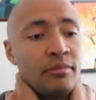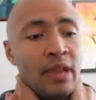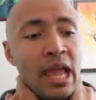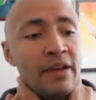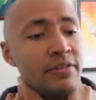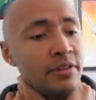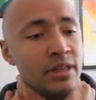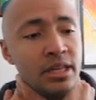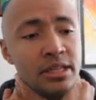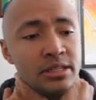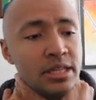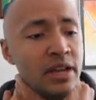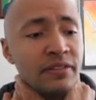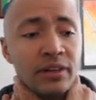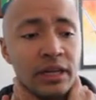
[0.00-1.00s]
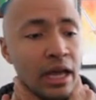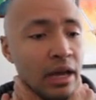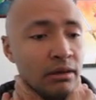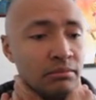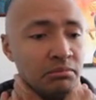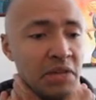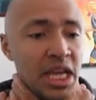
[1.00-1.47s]
Everything is different now.
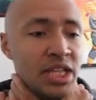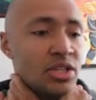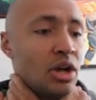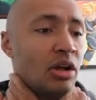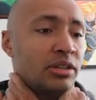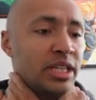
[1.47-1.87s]
It's all